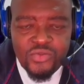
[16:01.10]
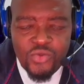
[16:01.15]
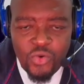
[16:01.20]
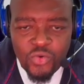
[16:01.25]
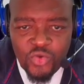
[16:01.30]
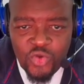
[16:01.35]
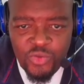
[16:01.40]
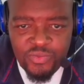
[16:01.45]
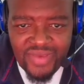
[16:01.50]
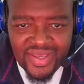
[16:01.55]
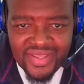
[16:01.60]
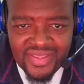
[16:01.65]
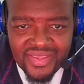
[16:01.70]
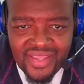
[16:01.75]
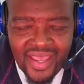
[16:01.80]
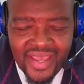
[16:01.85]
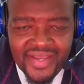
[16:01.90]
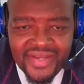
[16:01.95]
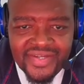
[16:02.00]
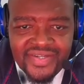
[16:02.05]

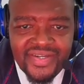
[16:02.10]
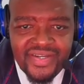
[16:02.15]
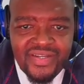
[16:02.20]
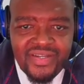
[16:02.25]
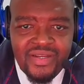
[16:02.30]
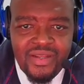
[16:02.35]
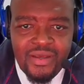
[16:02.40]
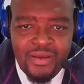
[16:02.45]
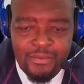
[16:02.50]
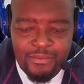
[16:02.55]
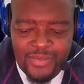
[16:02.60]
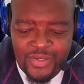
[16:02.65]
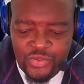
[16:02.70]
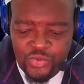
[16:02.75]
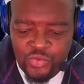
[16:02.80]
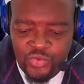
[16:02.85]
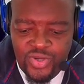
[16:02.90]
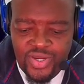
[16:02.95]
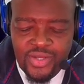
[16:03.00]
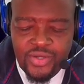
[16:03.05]
documentation
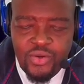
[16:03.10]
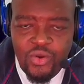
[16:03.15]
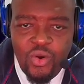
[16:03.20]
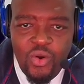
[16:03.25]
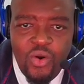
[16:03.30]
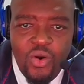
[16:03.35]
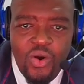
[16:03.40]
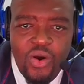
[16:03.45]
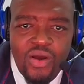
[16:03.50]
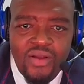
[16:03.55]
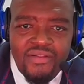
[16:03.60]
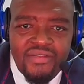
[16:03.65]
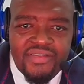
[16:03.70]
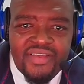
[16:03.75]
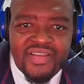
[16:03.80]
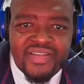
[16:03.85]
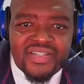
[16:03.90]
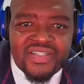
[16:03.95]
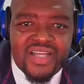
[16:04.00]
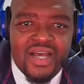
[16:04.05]
between all
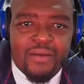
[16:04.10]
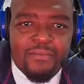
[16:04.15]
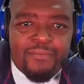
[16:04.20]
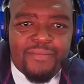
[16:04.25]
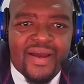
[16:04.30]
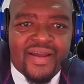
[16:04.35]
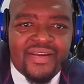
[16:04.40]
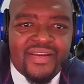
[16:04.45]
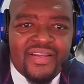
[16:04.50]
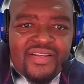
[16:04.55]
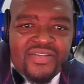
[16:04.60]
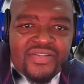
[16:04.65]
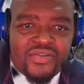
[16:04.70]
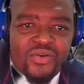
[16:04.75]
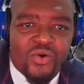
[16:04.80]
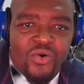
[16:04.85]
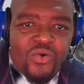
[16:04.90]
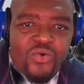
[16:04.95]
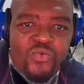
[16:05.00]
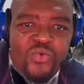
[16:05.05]
these companies
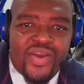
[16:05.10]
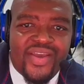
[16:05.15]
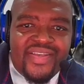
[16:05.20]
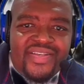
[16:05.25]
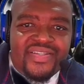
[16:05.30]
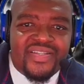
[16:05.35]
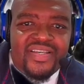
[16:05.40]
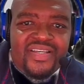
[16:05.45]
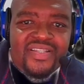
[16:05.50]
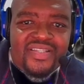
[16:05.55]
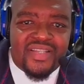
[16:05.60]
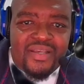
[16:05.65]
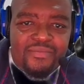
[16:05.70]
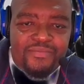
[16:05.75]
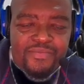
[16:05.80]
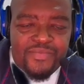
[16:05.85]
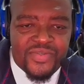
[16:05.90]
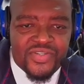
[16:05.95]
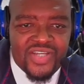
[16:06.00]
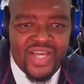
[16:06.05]
always is a
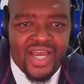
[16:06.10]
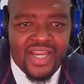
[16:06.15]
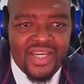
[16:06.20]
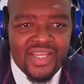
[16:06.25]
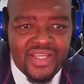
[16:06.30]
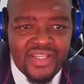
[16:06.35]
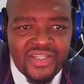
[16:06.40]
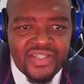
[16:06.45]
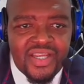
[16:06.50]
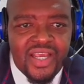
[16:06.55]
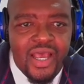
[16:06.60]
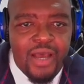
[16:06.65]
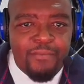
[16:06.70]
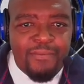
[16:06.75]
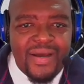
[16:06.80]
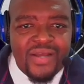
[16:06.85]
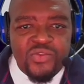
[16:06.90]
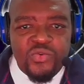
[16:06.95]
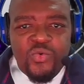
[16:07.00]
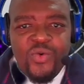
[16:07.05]
challenge.
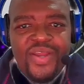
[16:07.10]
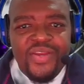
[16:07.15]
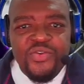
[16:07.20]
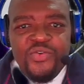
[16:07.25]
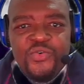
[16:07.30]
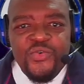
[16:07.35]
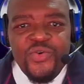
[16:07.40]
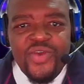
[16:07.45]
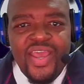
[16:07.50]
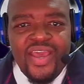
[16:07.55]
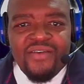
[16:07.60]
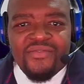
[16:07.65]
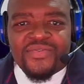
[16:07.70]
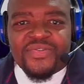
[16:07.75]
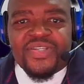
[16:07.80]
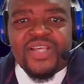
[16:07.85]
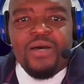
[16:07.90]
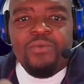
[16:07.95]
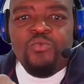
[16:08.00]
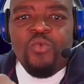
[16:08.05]
But when you have
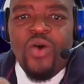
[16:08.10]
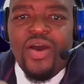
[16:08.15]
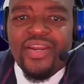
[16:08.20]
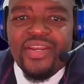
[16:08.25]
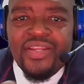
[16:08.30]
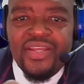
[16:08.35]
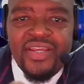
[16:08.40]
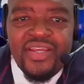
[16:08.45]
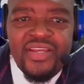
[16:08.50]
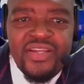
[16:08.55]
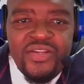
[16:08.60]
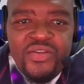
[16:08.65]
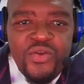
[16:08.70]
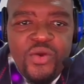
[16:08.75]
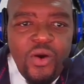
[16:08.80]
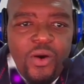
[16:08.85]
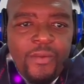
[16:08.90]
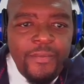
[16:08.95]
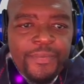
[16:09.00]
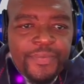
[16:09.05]
someone in
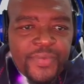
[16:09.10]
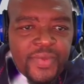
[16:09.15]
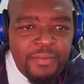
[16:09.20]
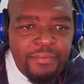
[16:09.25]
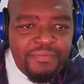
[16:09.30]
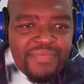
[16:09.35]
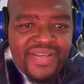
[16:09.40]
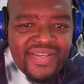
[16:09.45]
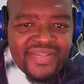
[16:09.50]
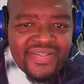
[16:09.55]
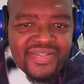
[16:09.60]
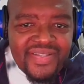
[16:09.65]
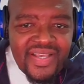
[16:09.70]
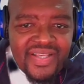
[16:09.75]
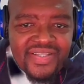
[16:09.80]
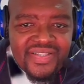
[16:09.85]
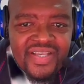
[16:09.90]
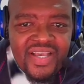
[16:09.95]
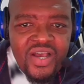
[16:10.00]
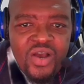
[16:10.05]
your
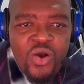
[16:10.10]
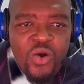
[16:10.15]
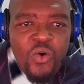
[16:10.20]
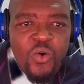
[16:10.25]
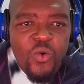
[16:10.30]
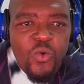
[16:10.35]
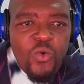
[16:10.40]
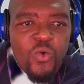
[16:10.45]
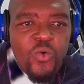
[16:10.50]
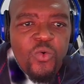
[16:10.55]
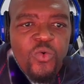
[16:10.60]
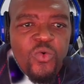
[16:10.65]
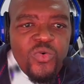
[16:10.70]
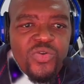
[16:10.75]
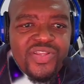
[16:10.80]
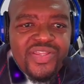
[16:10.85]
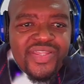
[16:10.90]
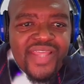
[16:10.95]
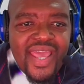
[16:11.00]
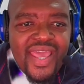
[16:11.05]
business
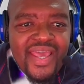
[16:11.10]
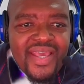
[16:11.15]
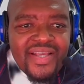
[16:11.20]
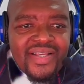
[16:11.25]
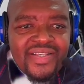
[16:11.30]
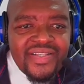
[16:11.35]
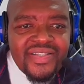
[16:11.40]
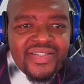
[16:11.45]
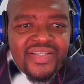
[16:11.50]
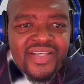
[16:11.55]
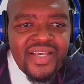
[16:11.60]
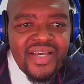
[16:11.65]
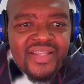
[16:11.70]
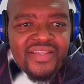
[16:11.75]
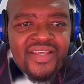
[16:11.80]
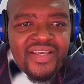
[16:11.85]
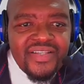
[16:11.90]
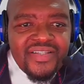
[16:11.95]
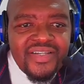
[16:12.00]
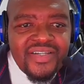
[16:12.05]
who takes
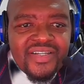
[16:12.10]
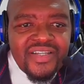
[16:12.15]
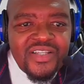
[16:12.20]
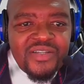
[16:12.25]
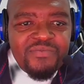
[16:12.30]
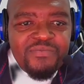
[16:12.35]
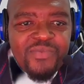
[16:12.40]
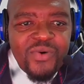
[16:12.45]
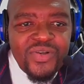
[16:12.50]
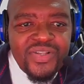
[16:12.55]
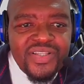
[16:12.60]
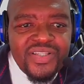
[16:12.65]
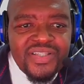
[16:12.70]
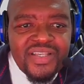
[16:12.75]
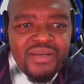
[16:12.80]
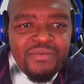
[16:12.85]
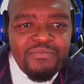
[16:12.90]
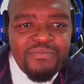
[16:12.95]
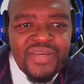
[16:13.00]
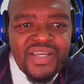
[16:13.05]
this
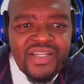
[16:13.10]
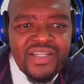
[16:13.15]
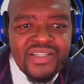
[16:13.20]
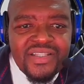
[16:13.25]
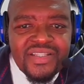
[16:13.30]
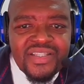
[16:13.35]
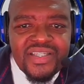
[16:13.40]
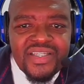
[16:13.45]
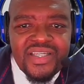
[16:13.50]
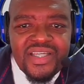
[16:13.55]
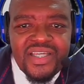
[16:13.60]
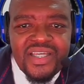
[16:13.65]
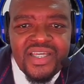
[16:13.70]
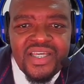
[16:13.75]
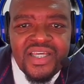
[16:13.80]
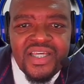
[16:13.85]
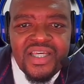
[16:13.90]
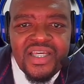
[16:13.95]
responsibility